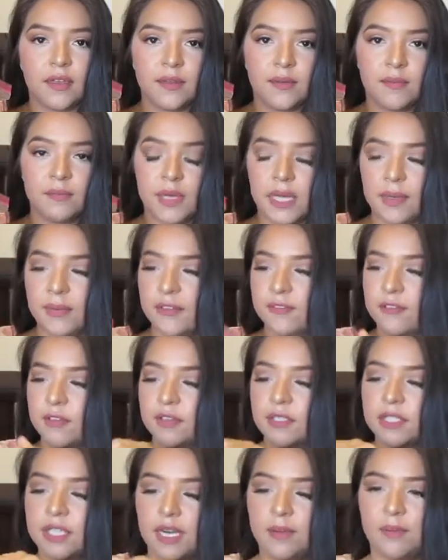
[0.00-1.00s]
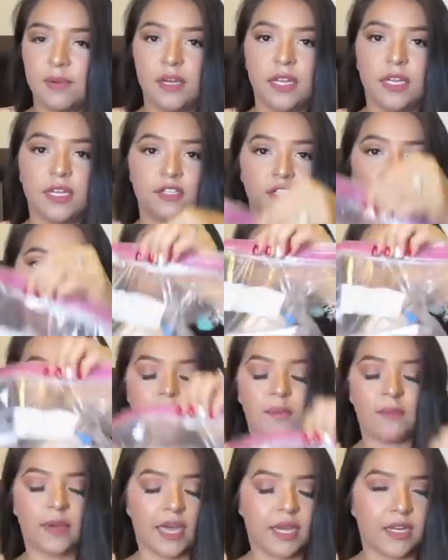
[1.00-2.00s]
baby foods and I put it just in
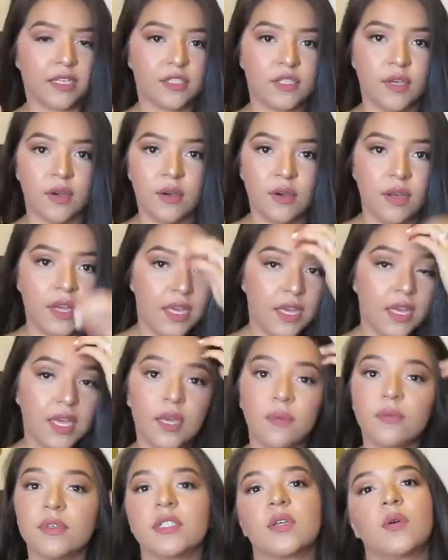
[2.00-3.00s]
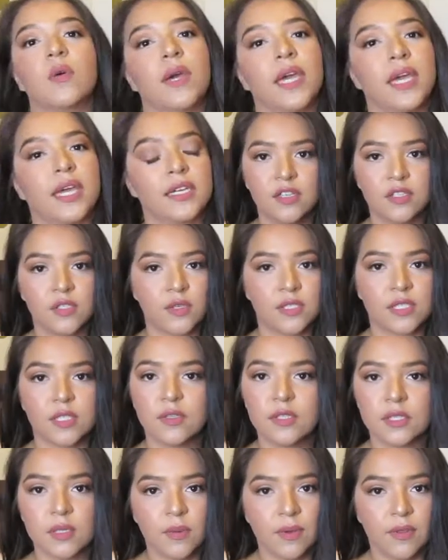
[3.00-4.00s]
one bag, so it was quick. So as soon
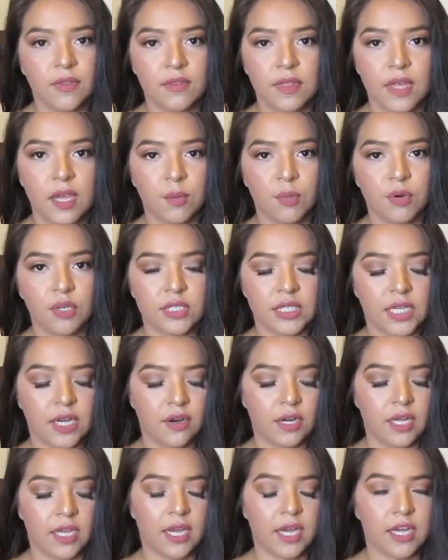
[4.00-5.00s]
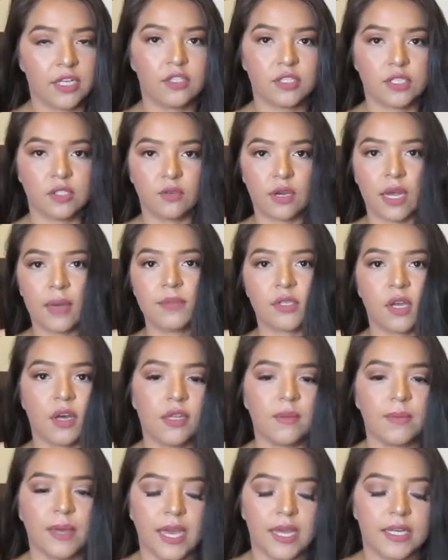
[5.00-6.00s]
as you went through the airport security, I just grabbed all
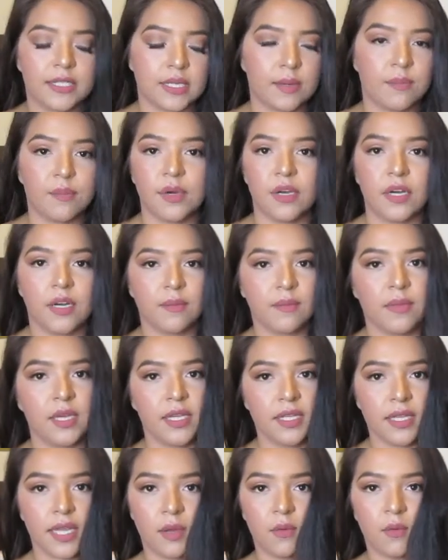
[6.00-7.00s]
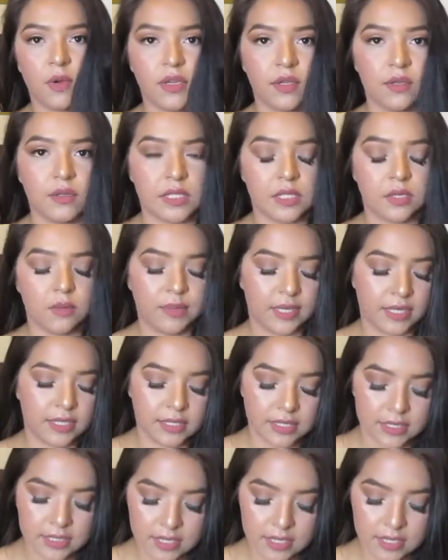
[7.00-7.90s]
the bags and put them in like one of those little bins.